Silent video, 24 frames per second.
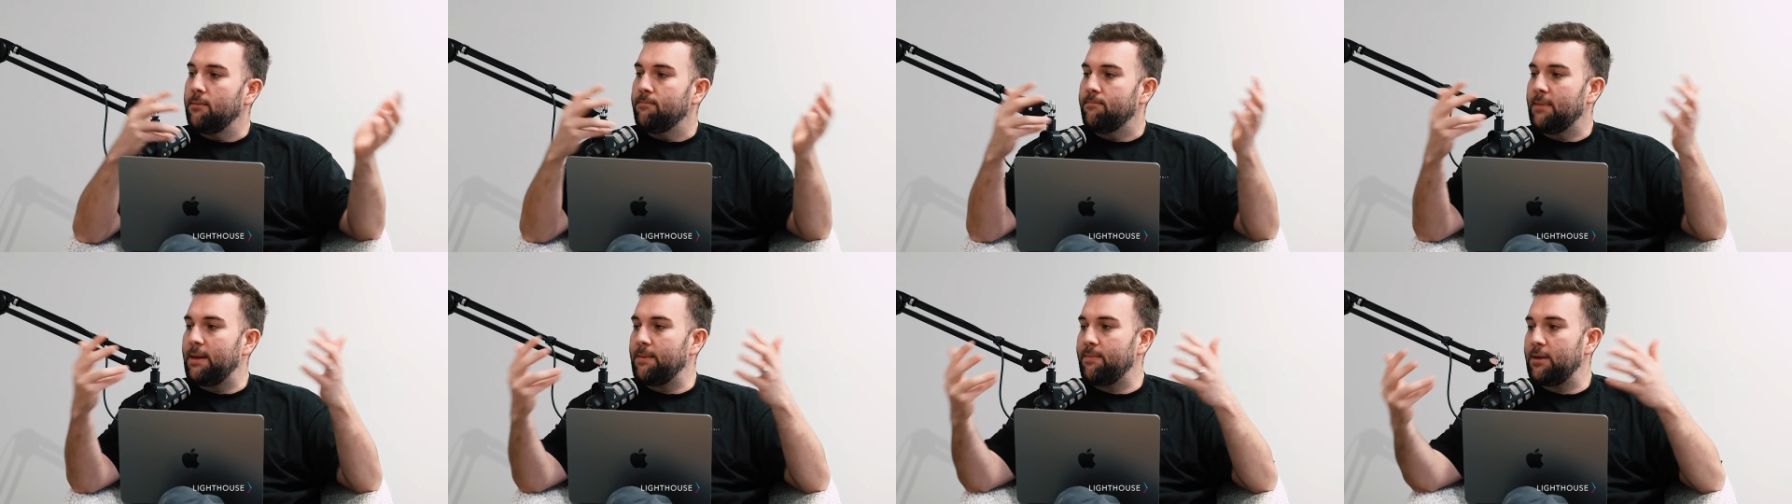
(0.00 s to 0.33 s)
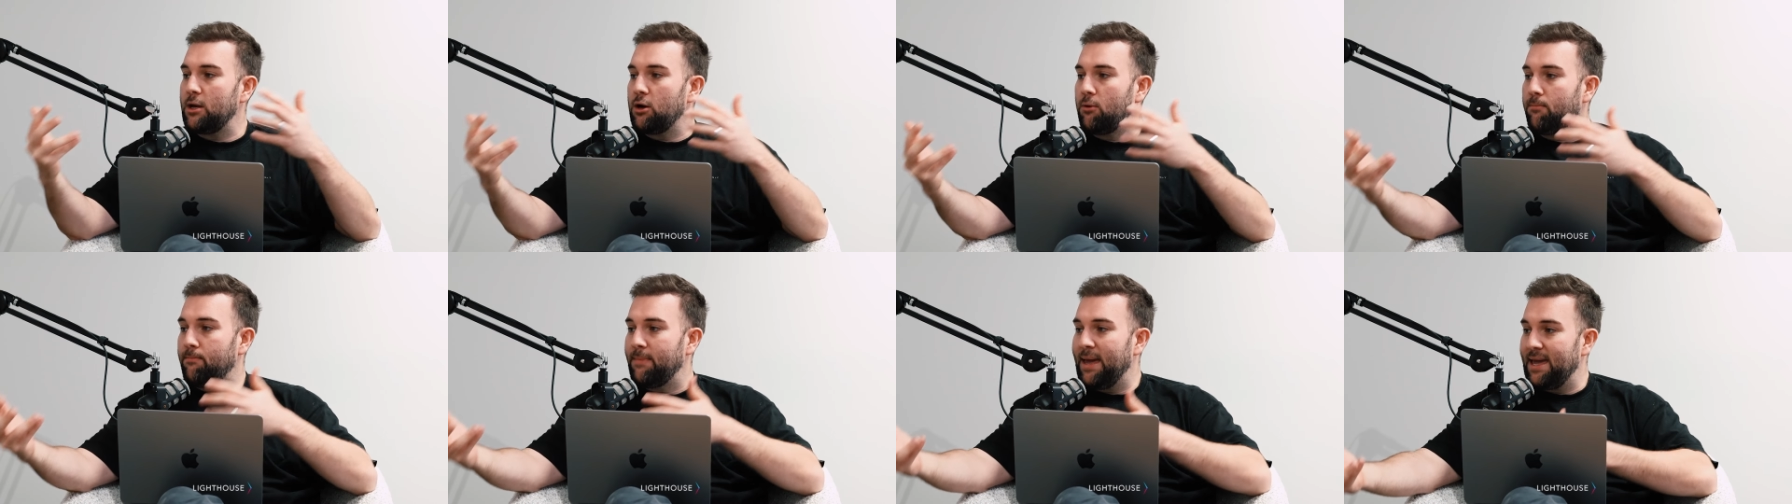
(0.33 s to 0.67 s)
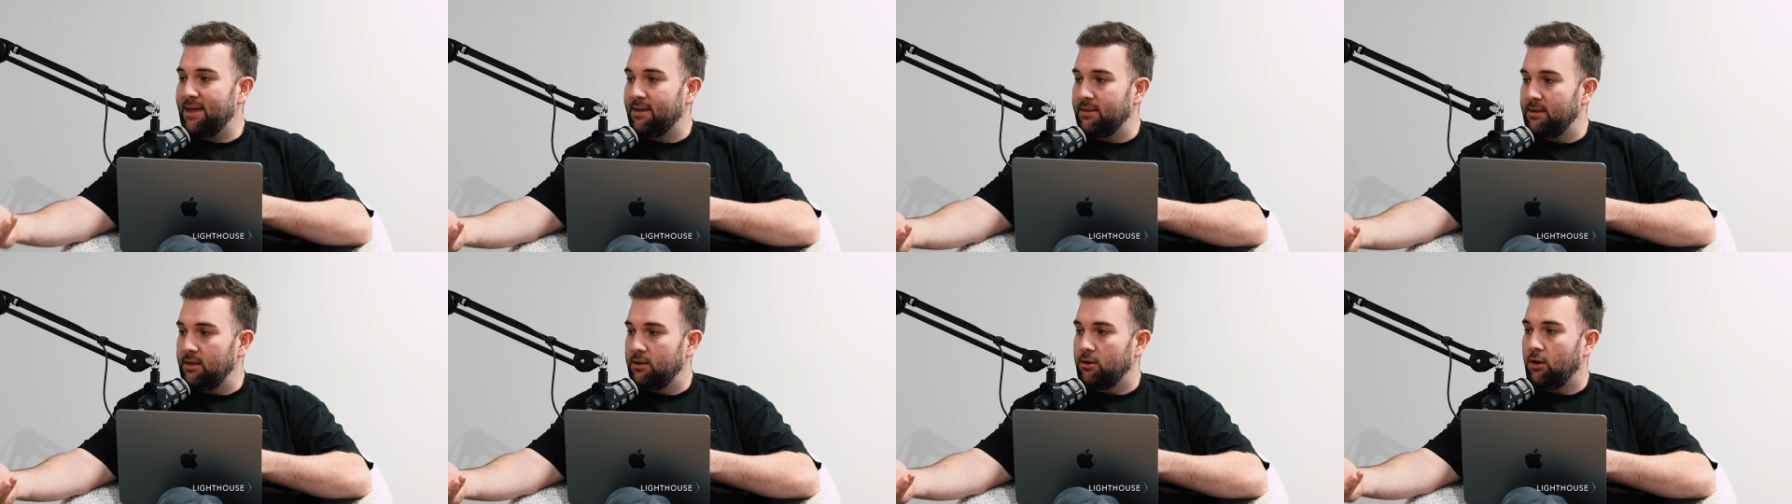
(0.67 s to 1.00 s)
Maybe I'll
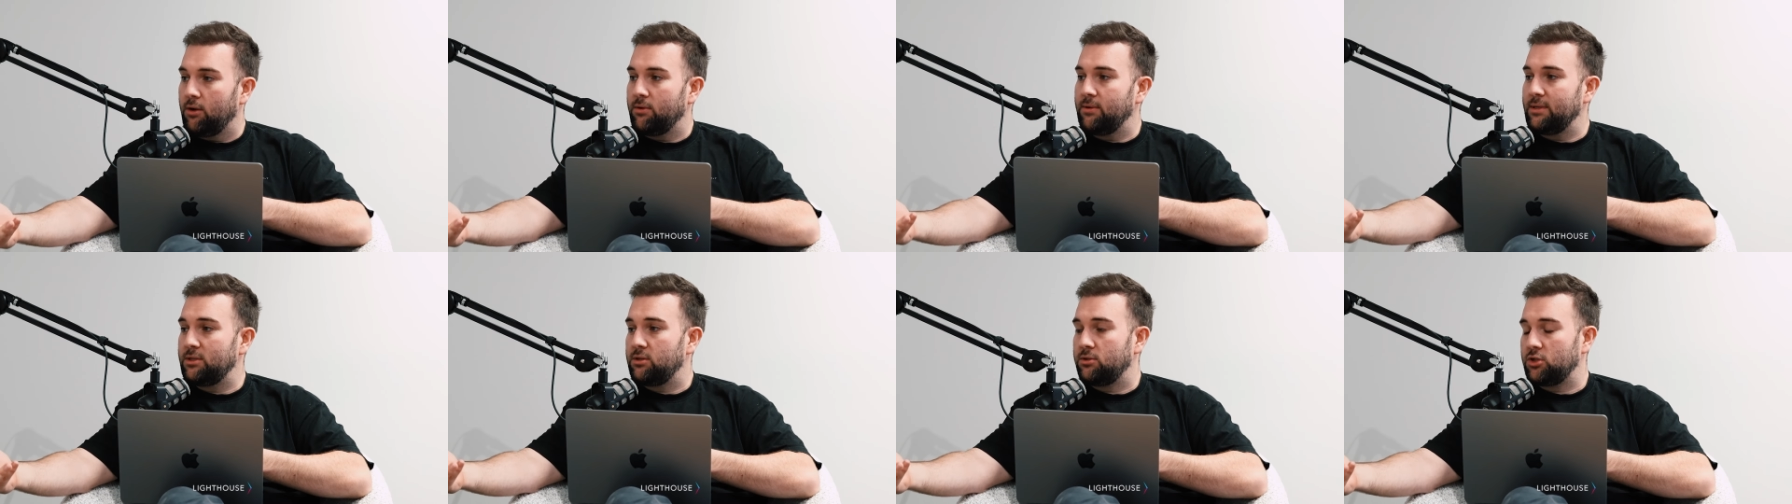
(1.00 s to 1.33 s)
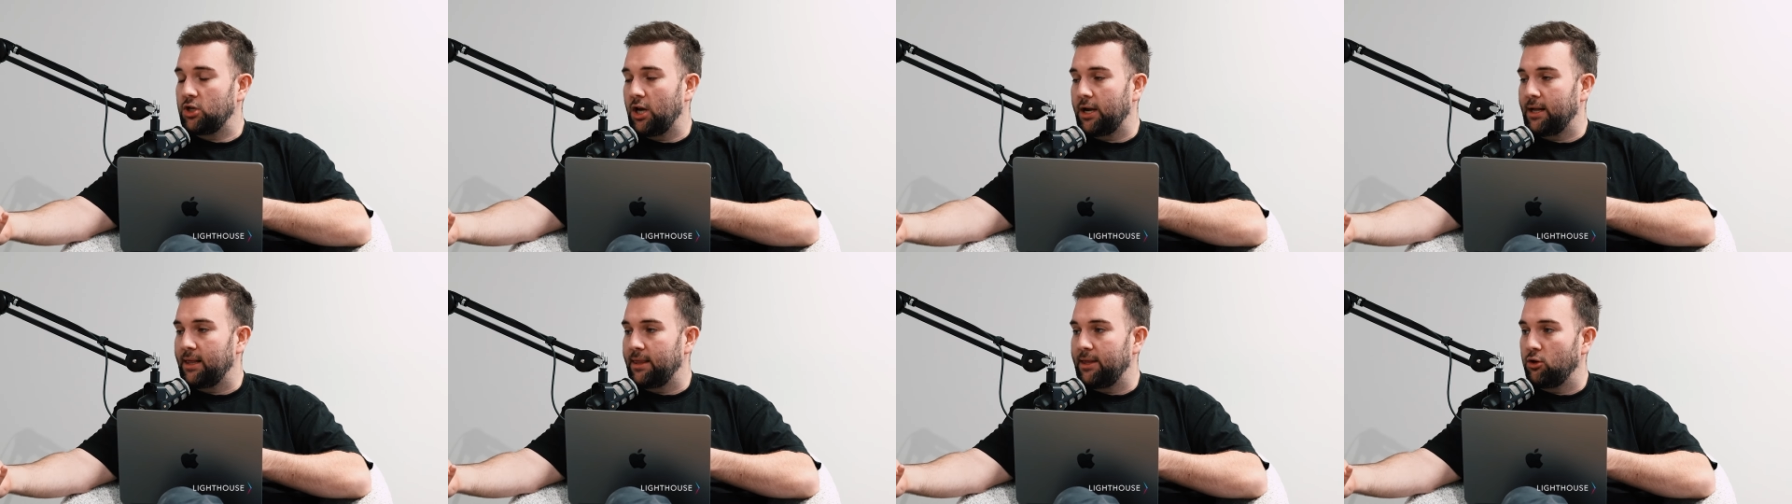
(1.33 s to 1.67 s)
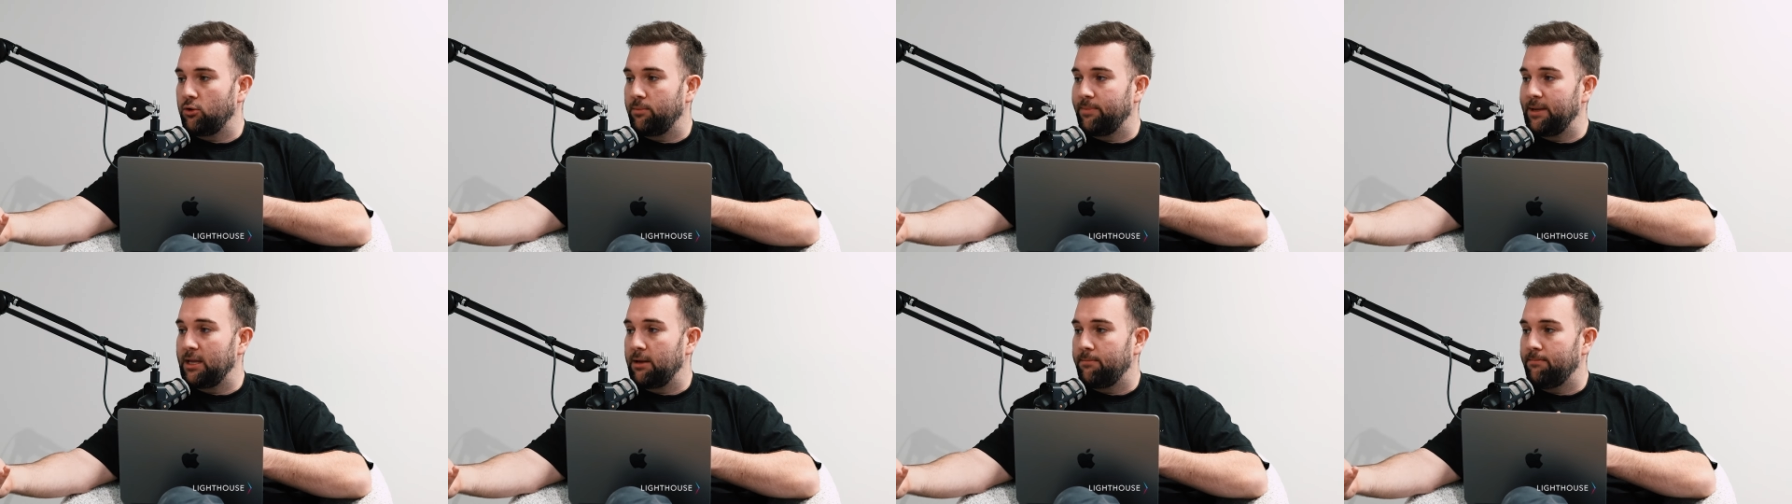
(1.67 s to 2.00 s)
chuck a
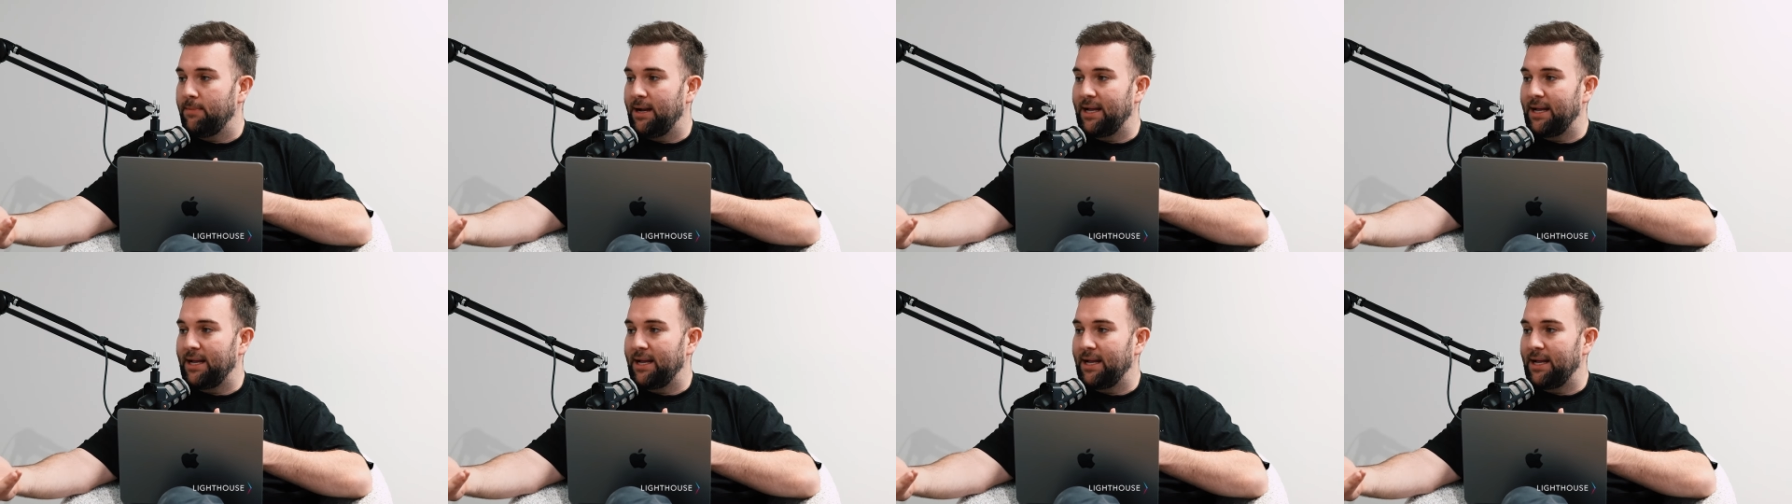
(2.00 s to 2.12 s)
little bit of